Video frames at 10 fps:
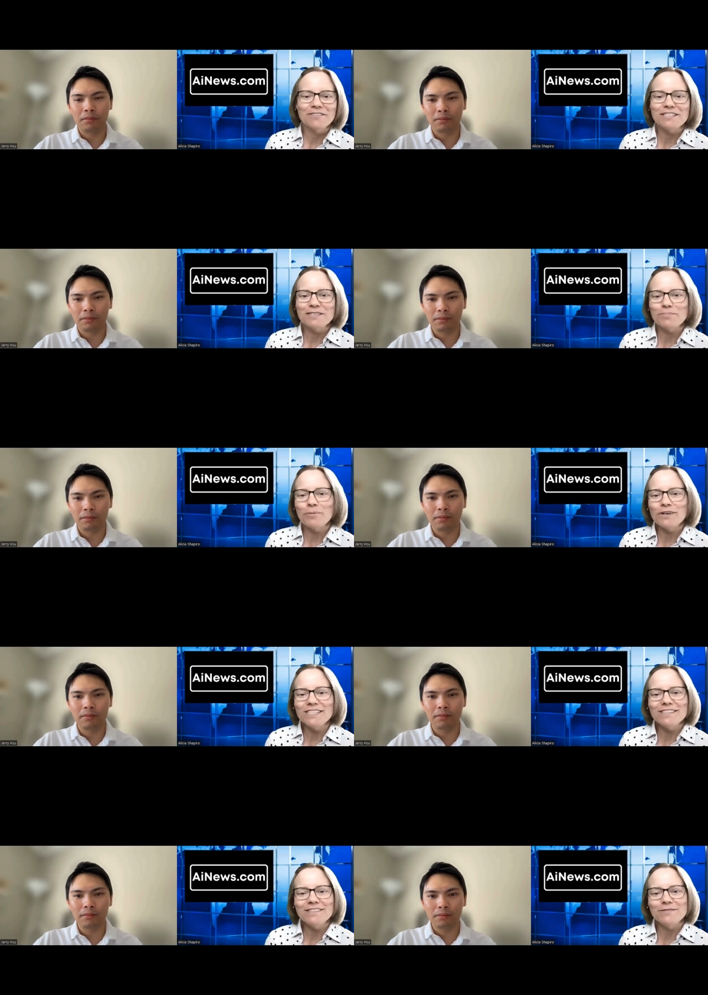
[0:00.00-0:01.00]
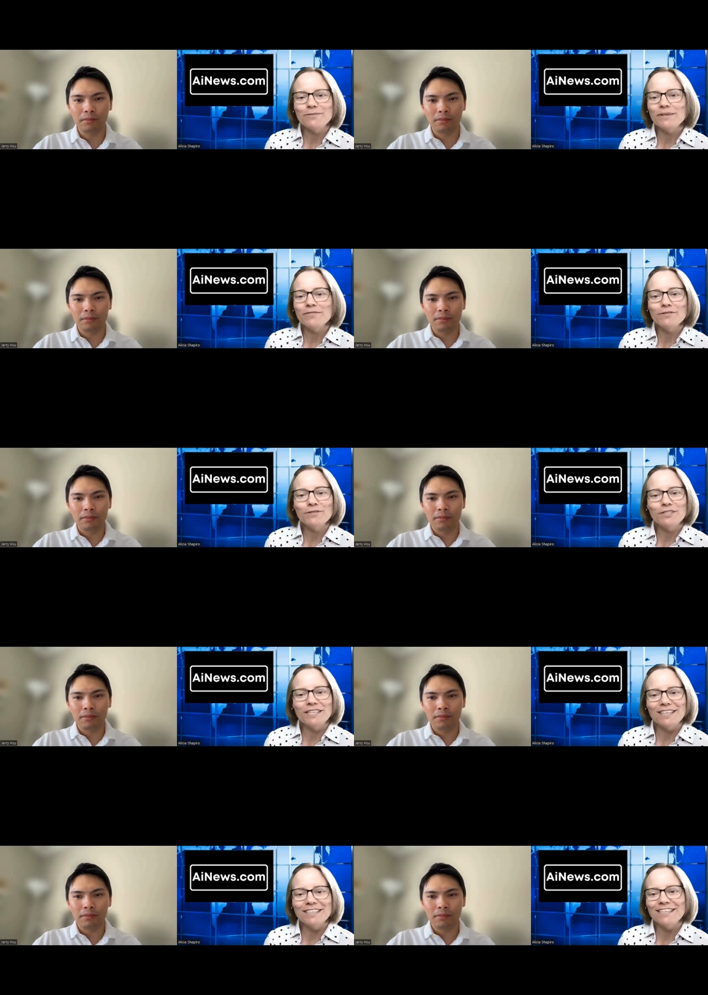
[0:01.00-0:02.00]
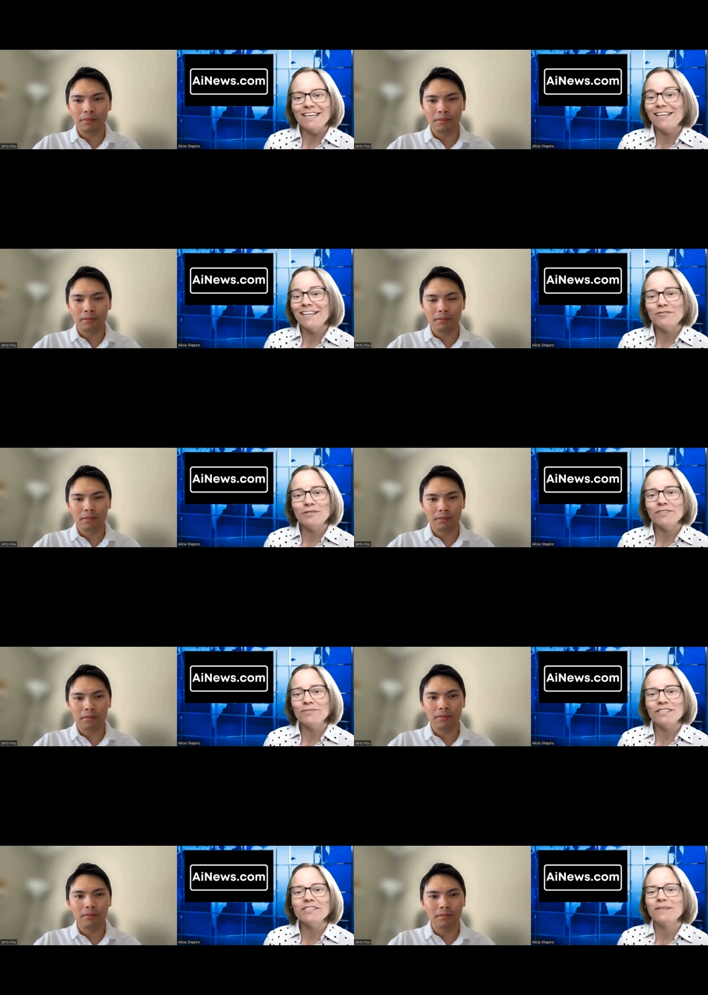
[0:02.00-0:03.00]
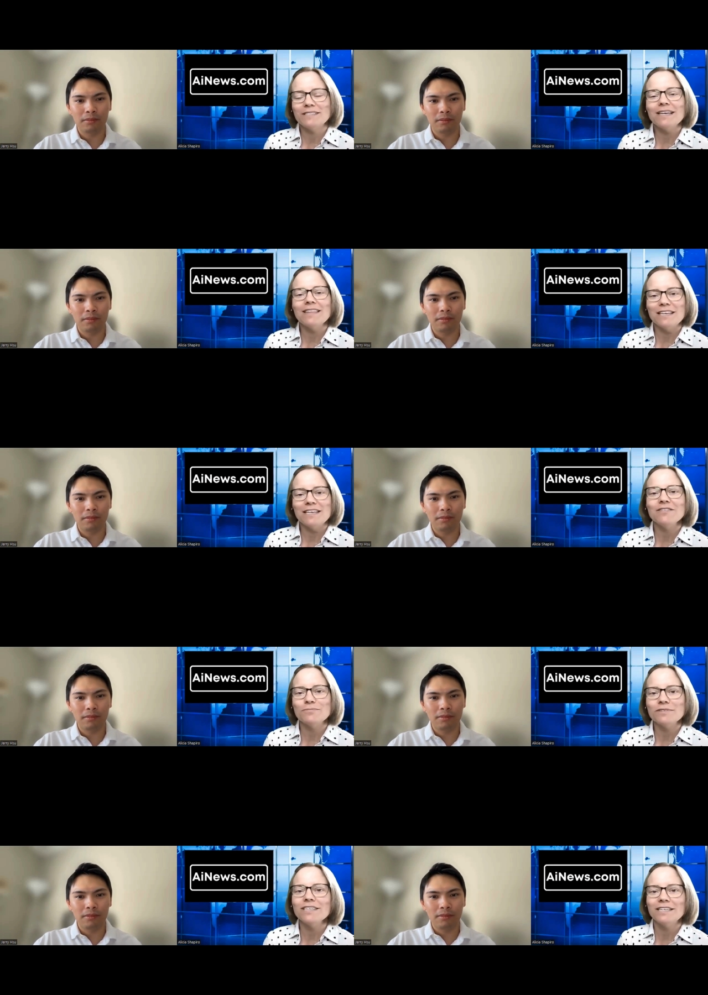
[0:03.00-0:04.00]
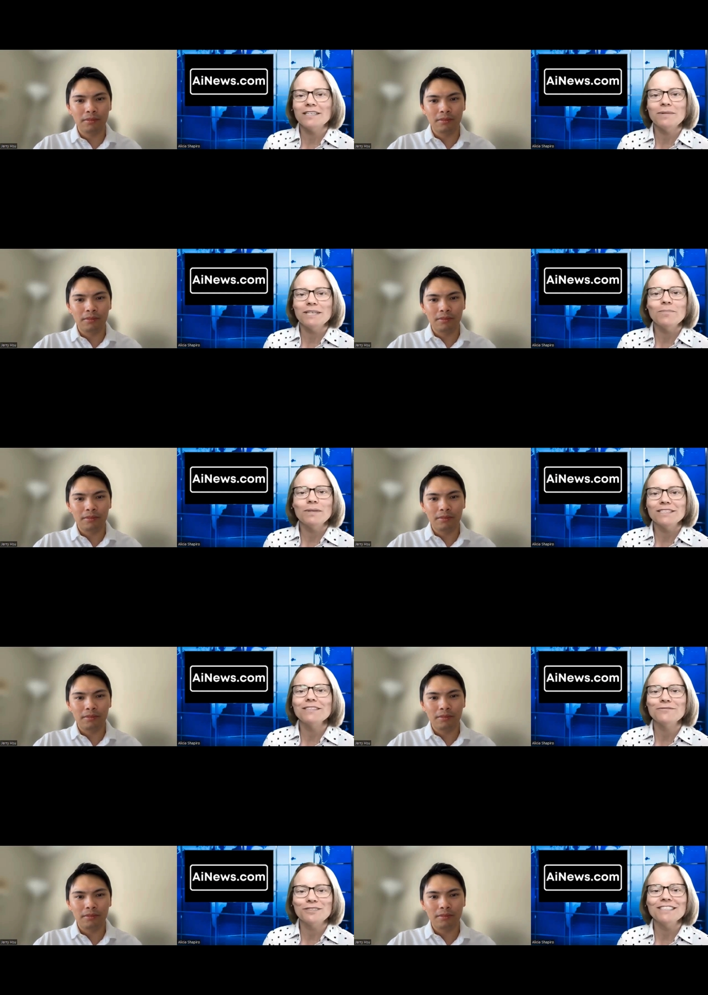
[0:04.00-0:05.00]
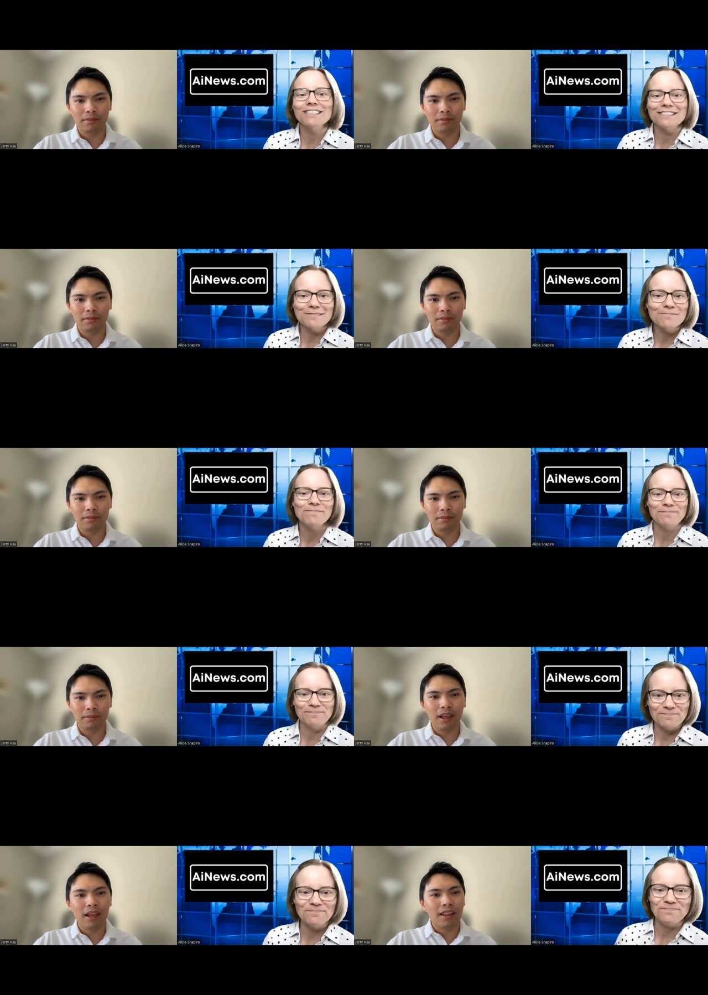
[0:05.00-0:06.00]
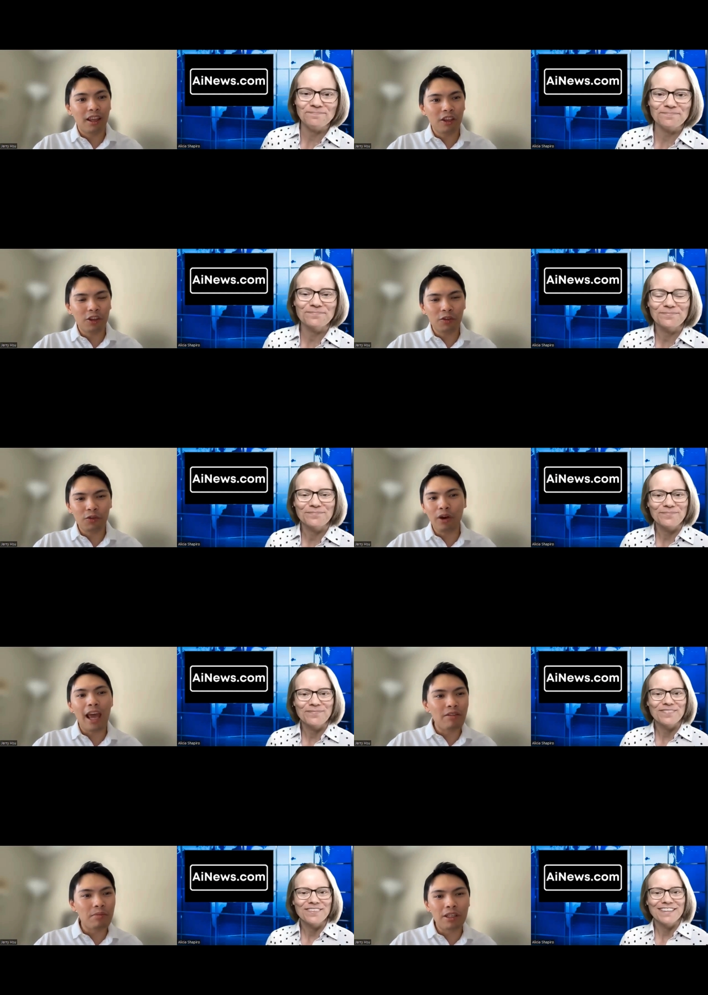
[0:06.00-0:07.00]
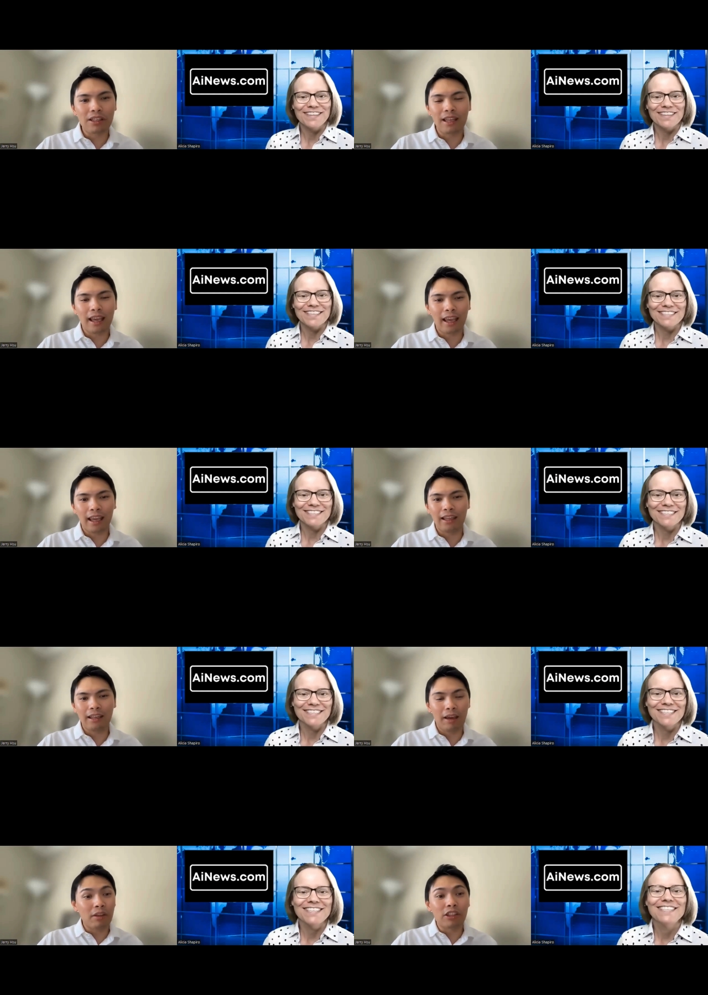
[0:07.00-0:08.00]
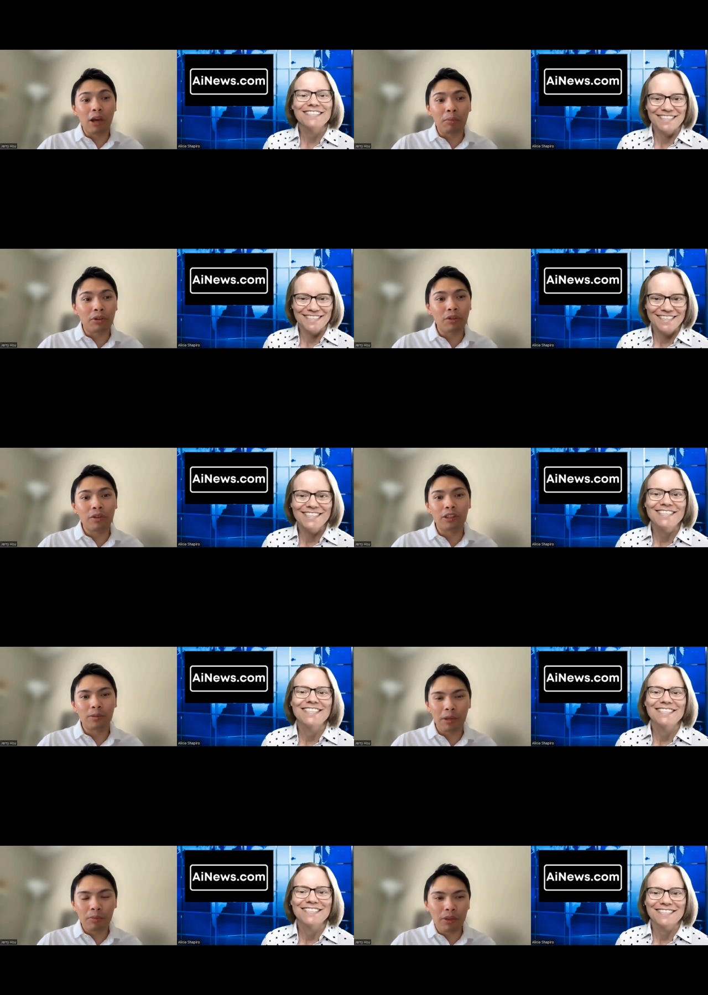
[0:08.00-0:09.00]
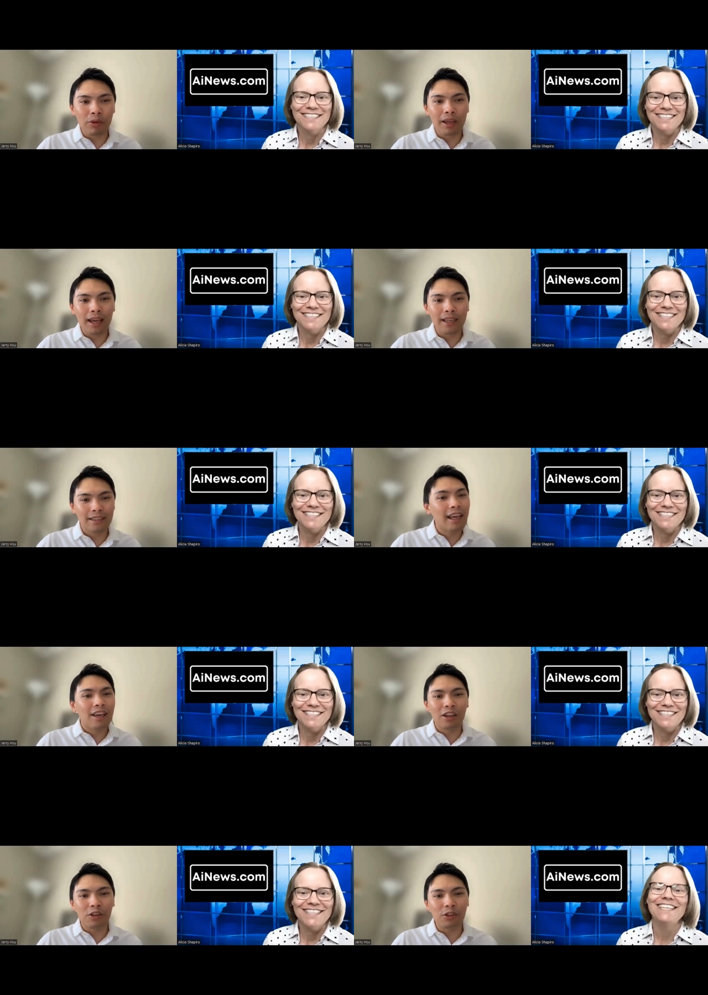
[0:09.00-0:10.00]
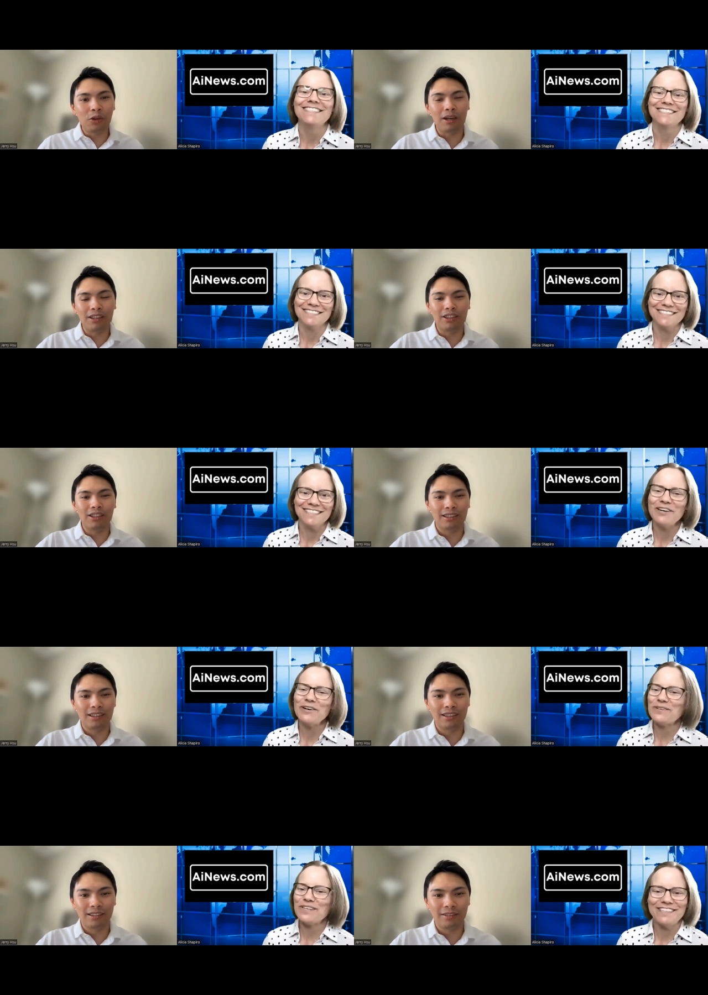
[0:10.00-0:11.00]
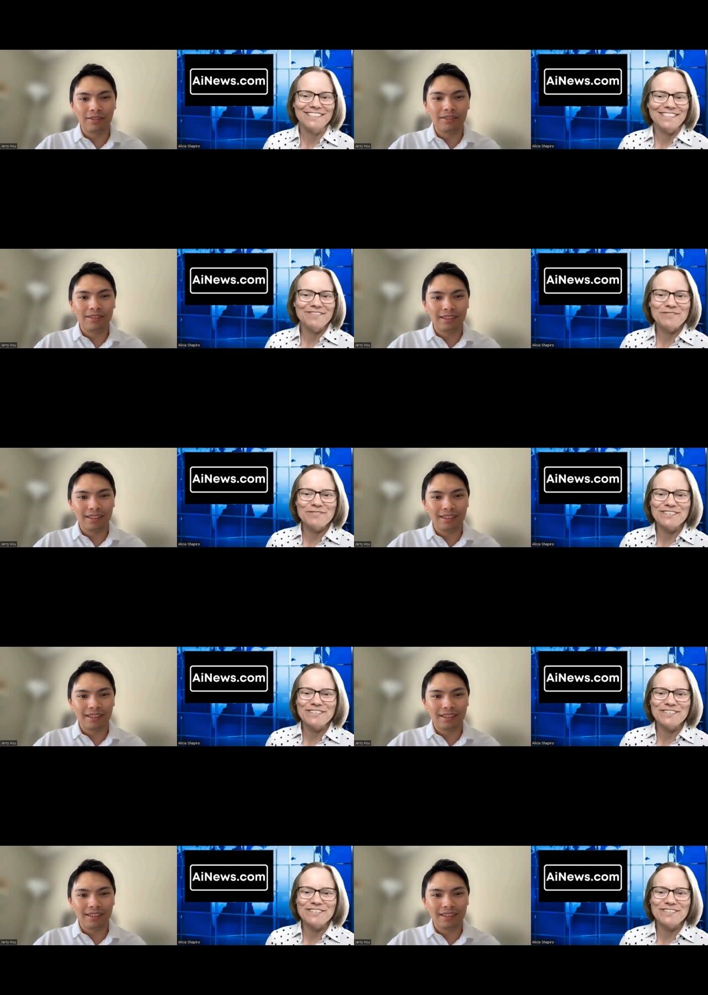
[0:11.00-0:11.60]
Speaker 1: and how it's poised to revolutionize AI-driven workspace. I think it's really going to make a big difference.
Speaker 2: Thank you for having me today and have this opportunity to speak with you guys. Thank you so much.
Speaker 1: Oh, yes, of